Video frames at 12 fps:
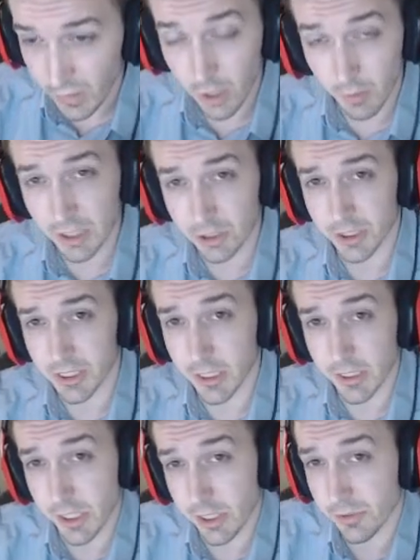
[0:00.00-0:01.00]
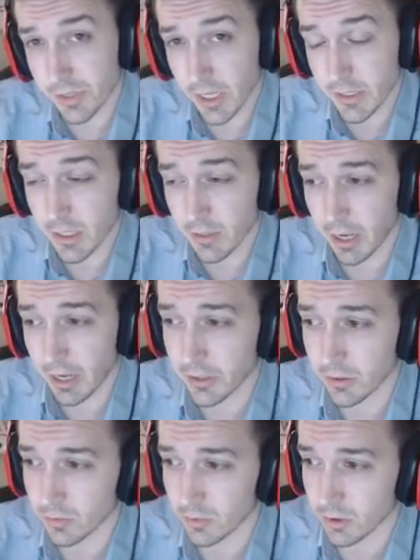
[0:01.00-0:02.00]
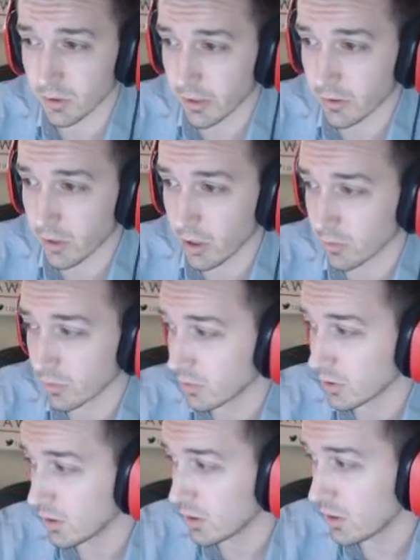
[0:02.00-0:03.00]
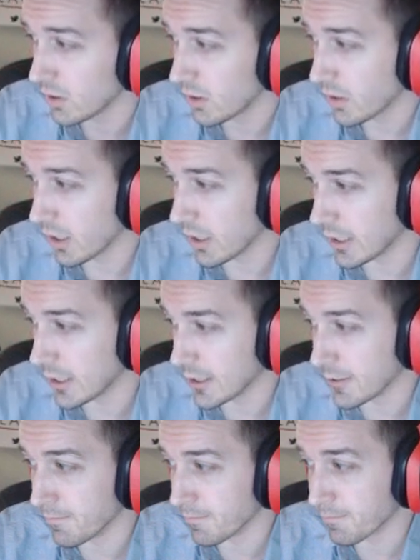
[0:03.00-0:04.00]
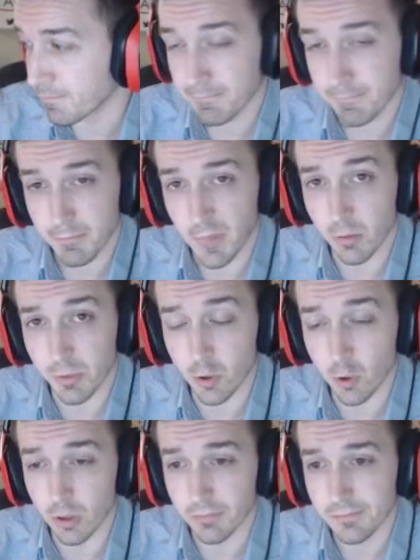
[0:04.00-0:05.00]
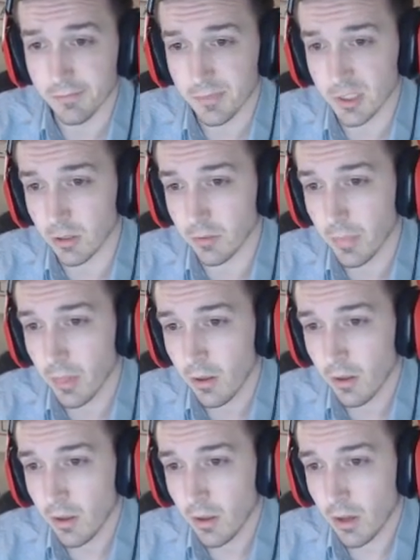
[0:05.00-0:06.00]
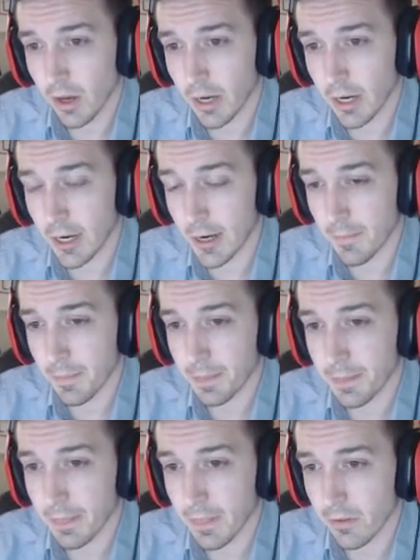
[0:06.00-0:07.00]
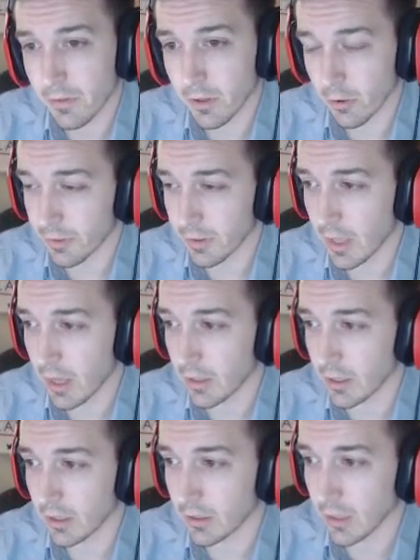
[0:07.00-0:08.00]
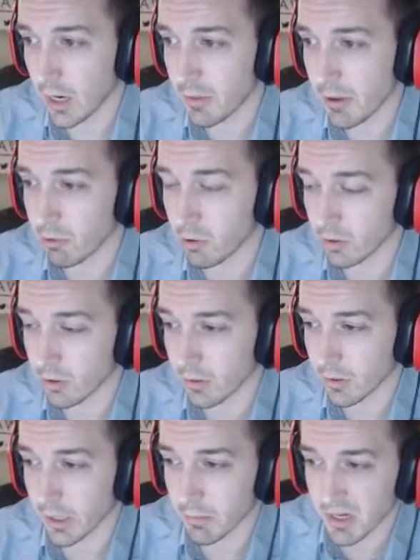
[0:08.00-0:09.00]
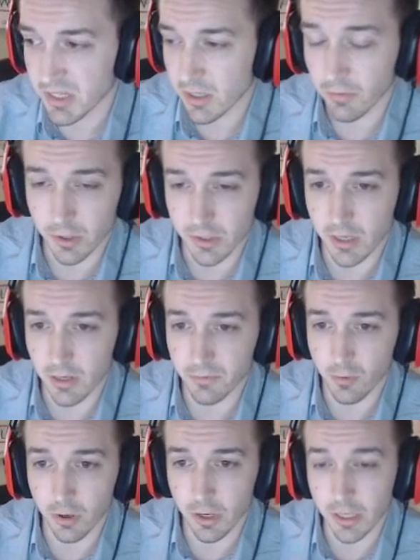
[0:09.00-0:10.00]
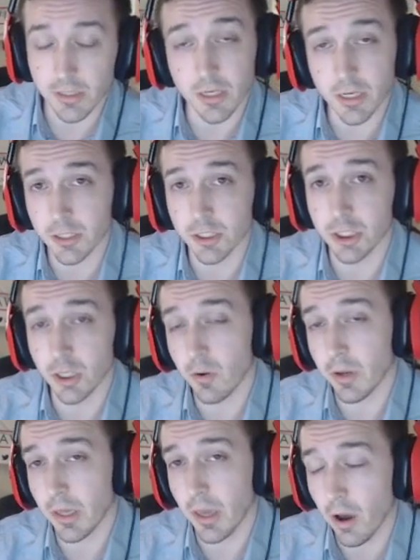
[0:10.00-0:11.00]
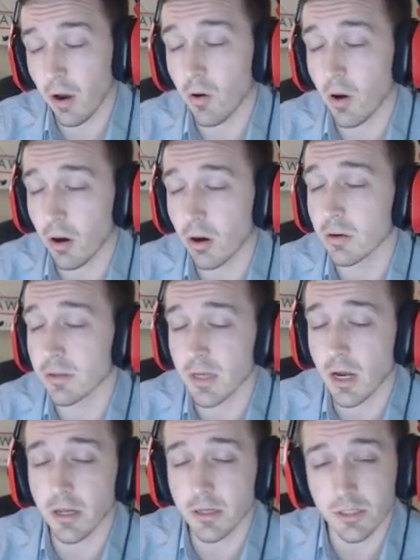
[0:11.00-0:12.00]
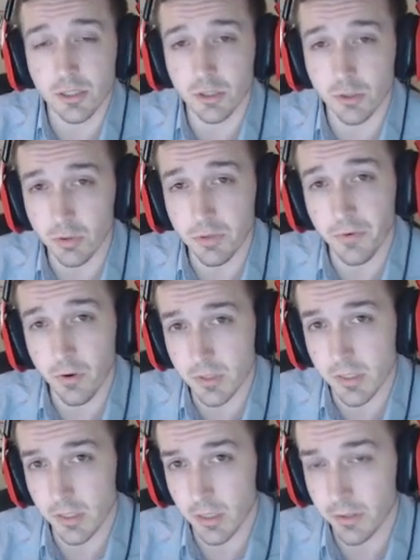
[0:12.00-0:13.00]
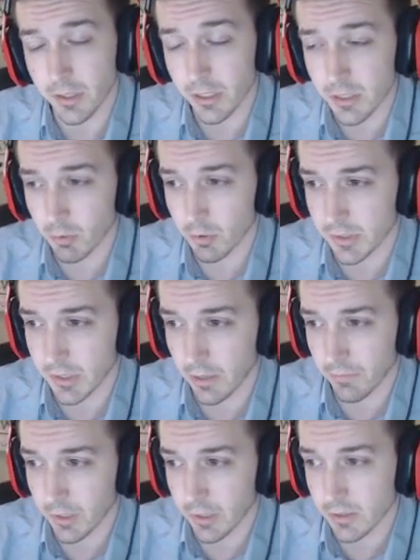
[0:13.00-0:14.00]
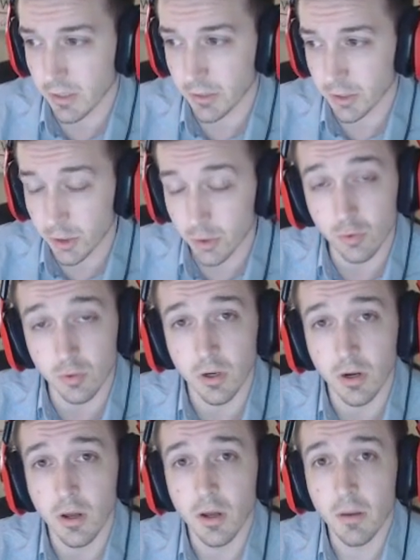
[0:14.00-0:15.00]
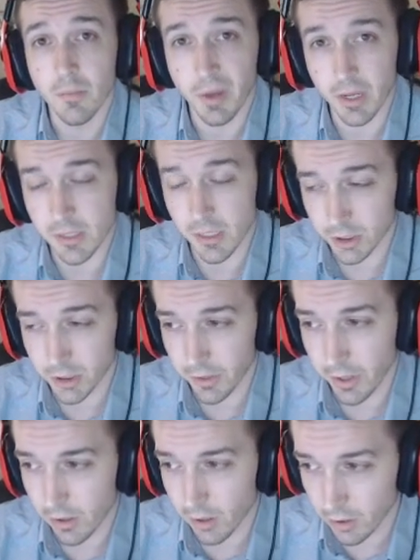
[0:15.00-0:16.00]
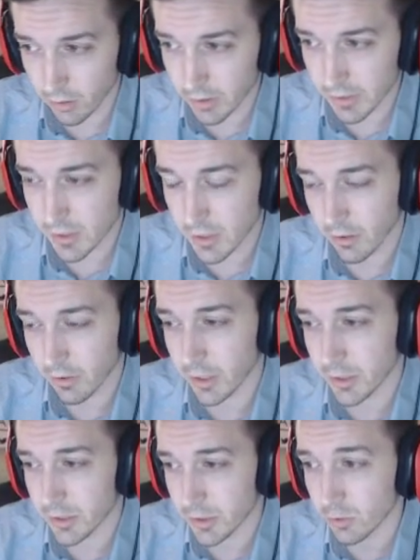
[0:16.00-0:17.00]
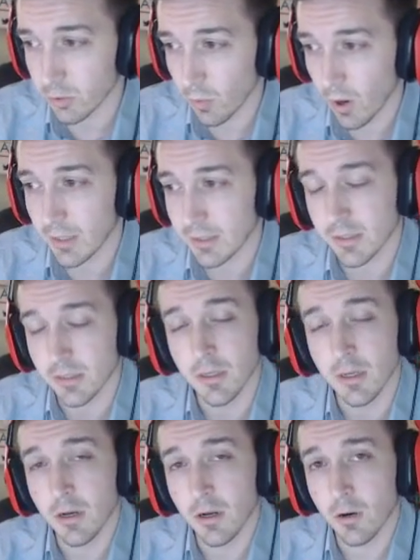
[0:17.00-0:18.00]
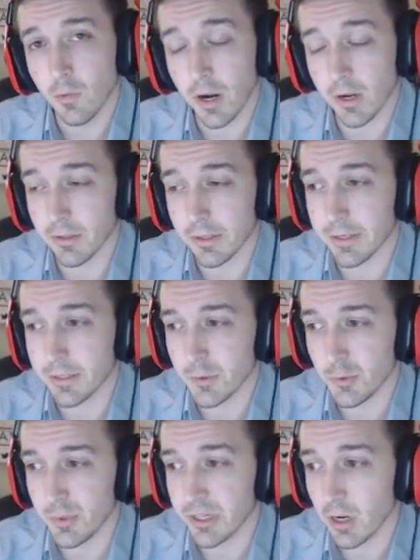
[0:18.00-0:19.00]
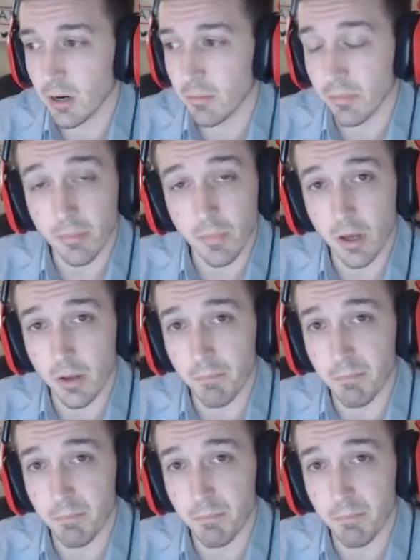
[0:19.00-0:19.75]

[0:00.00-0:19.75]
it'll be interesting to see who signs up. I don't, I don't know. Um, it'll be cool. So um, the other thing that a lot of people like myself are excited for is it is showing how hard Psyonix is truly focusing on the esports side of things. They do pay attention. They are listening. They do want Rocket League to become a